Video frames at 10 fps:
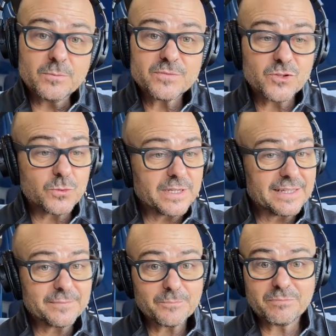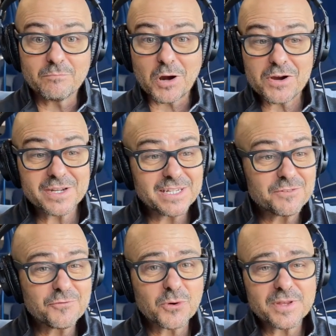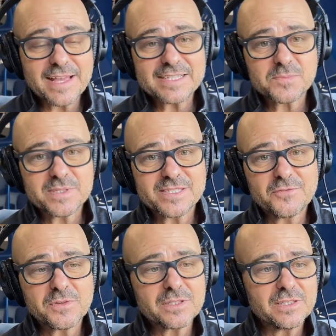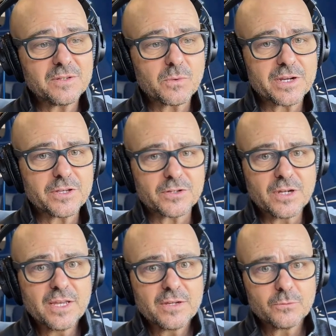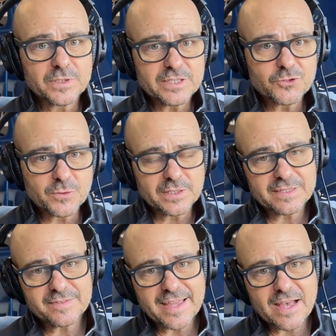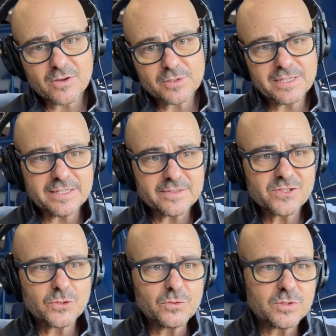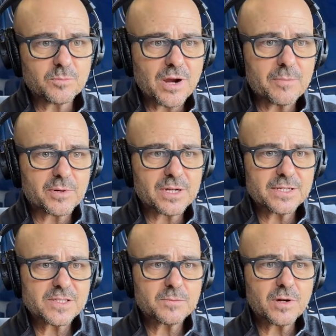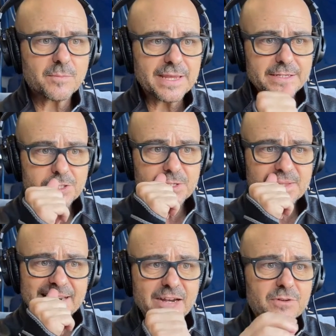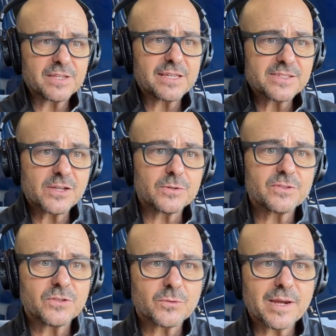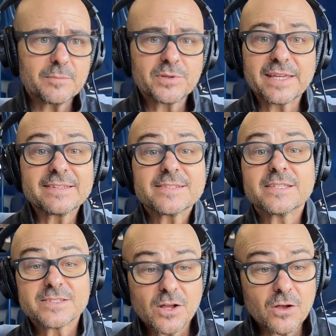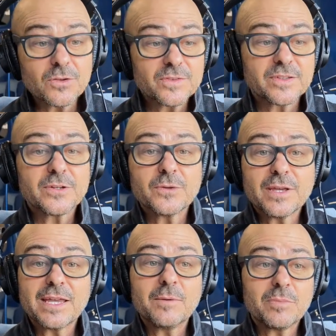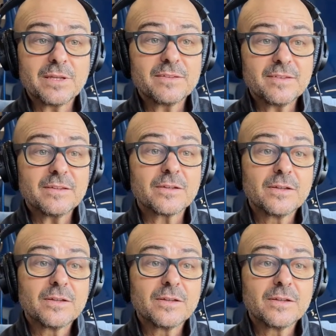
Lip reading: doing marketing for that specifically, where you're really drilling down into the proper customer and making sure that everything is going to the right place, is also a big deal.